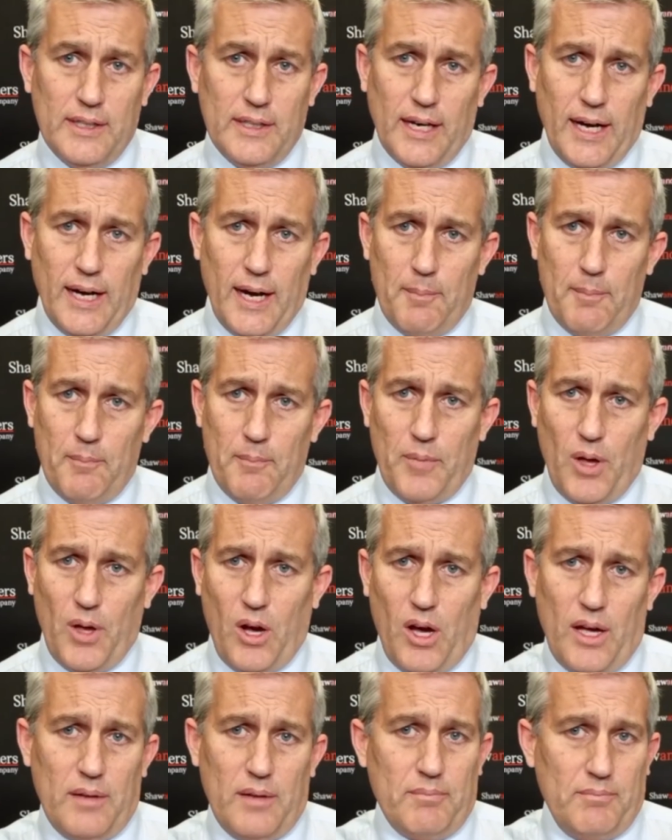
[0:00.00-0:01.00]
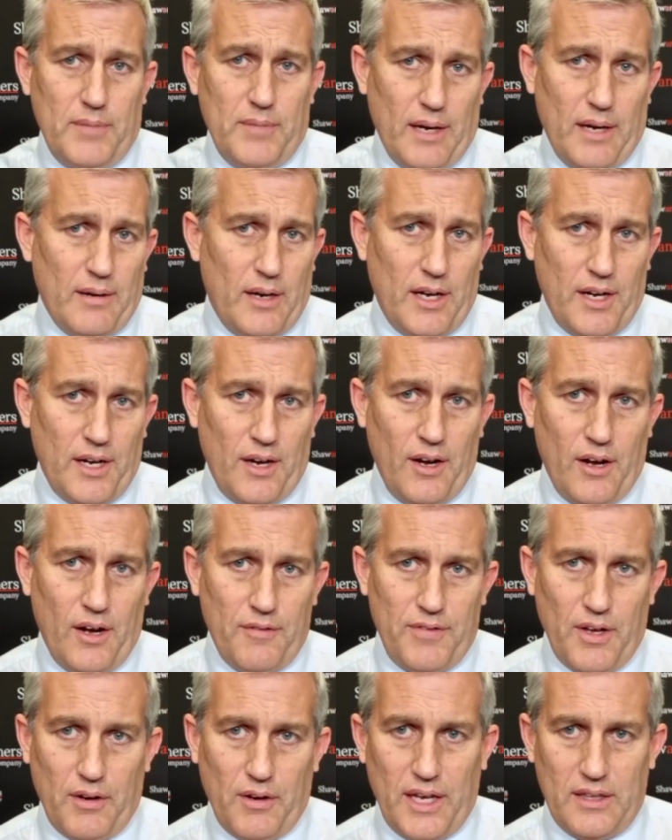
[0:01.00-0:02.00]
I don't know
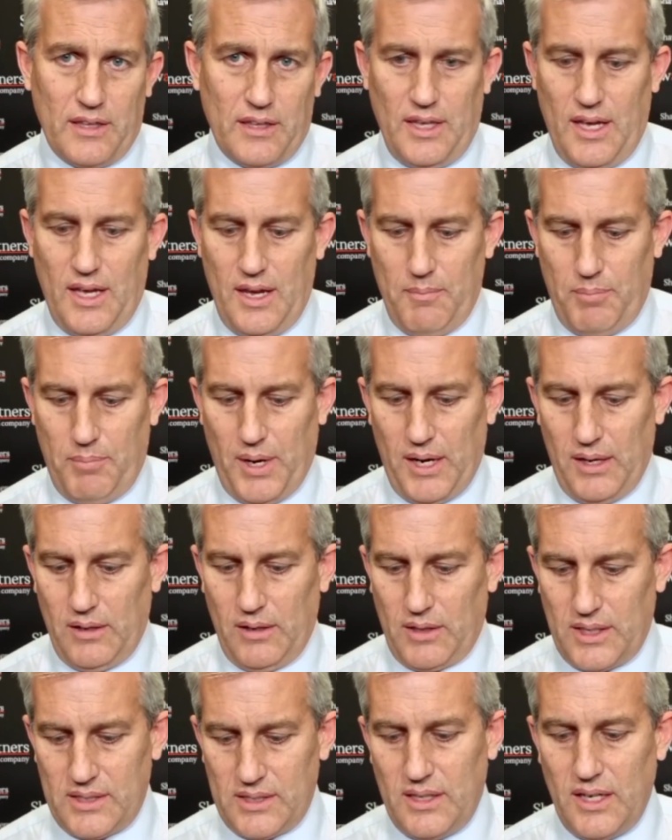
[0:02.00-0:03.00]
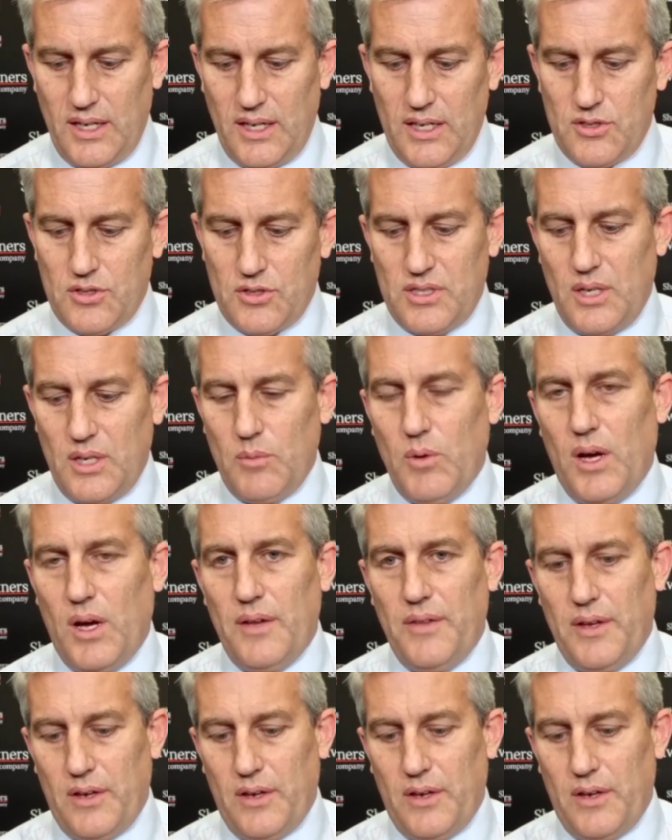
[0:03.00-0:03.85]
if they'll get there, but look, it's an interesting one.